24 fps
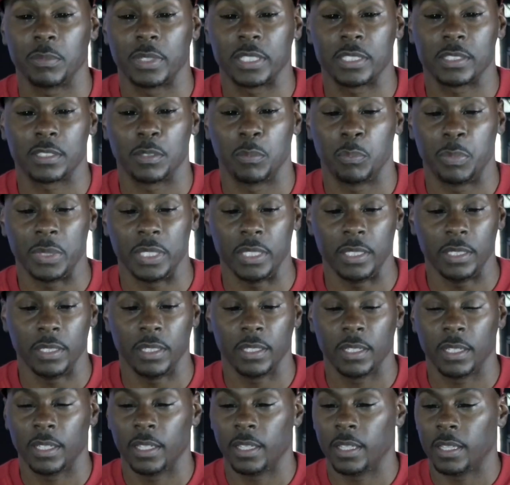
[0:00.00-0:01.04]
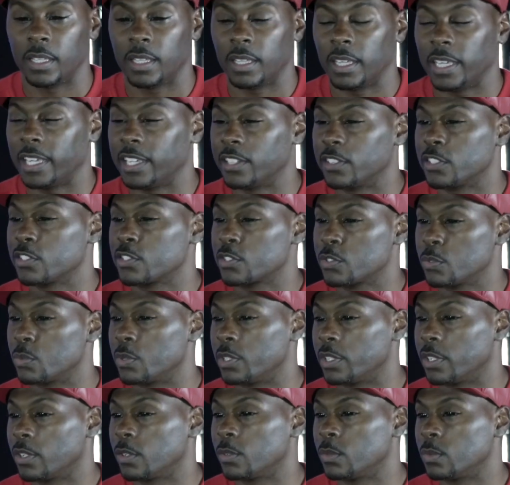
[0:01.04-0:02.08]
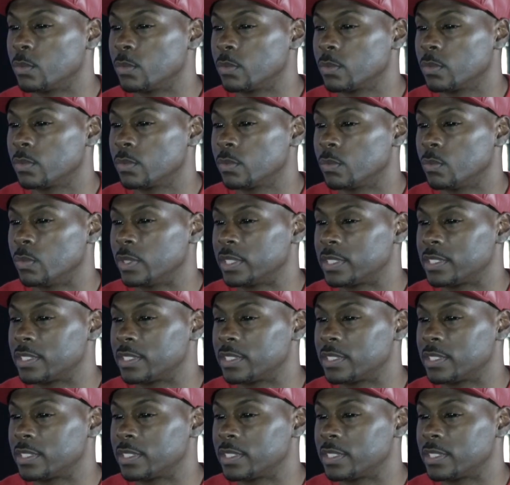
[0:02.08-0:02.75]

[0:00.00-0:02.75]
is to be in the studio with